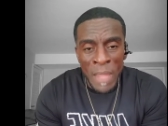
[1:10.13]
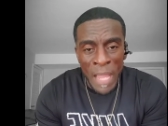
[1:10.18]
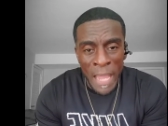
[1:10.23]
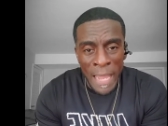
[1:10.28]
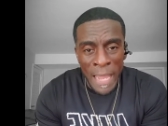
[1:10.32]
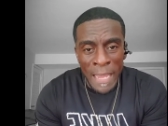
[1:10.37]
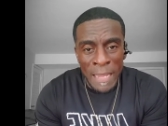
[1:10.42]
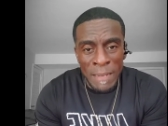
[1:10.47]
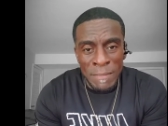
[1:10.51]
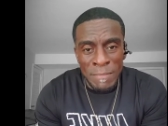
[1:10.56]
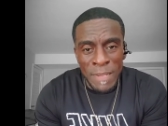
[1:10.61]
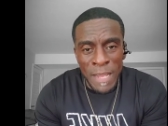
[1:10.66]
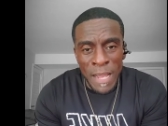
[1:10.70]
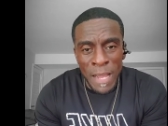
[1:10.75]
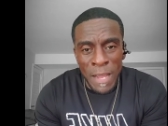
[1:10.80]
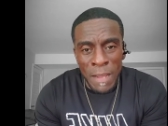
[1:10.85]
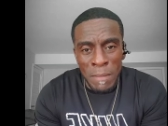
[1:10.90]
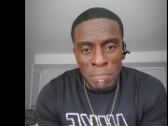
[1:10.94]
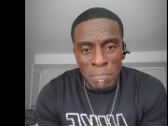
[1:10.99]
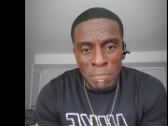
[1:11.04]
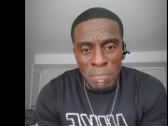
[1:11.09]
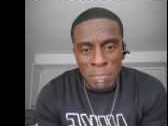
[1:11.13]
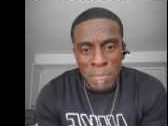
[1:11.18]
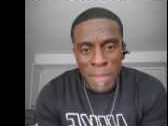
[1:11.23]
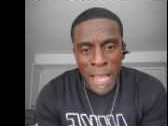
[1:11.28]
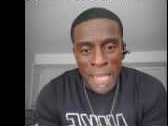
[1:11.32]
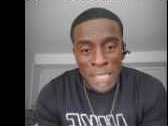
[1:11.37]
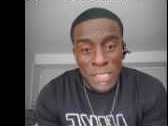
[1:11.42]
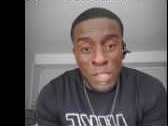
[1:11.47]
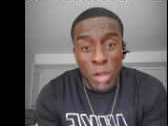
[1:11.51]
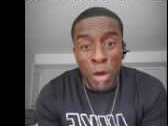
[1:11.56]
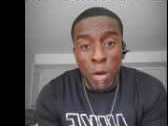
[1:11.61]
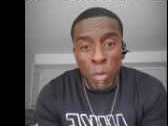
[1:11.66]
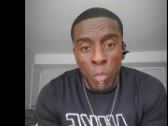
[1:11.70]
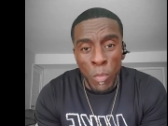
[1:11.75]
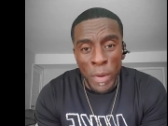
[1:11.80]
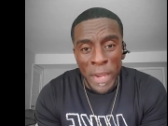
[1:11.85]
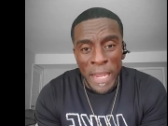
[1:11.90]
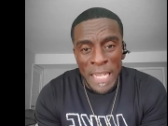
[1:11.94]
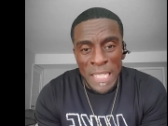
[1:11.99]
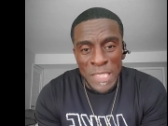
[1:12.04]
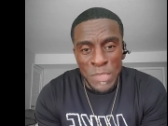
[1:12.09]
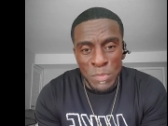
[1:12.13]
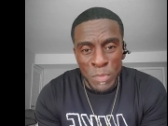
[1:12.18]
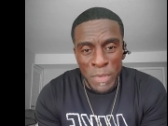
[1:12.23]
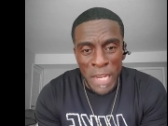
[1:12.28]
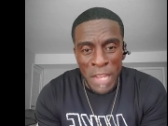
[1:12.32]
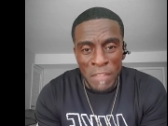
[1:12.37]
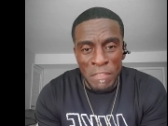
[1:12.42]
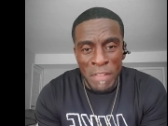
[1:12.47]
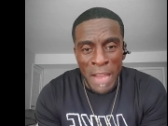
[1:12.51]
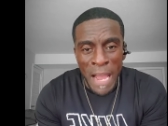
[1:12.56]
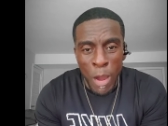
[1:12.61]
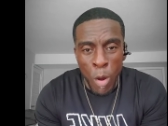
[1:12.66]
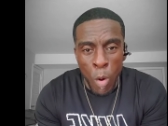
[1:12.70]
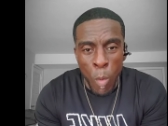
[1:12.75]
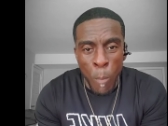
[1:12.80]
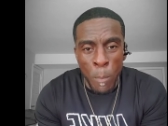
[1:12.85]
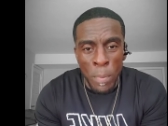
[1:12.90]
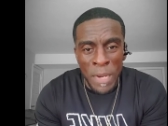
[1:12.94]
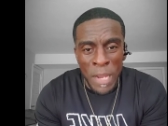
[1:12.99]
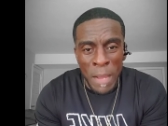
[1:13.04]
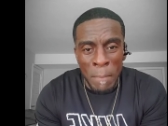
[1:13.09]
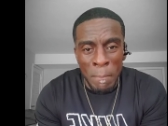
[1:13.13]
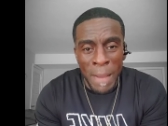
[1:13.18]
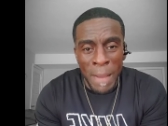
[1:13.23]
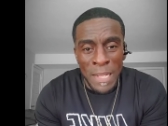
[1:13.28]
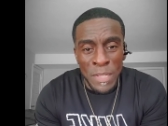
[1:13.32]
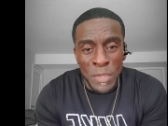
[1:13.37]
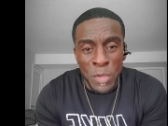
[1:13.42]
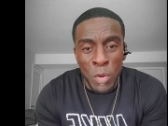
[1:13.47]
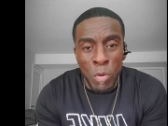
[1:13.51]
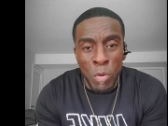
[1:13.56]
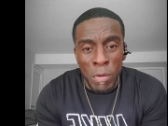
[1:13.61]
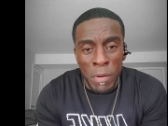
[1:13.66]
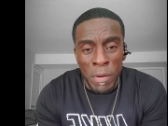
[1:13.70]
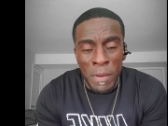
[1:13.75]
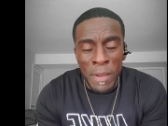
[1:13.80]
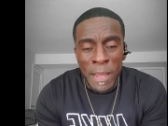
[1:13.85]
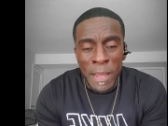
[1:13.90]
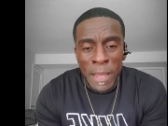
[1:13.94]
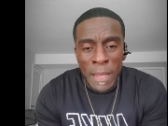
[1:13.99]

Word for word: And as always, whenever I open up my door,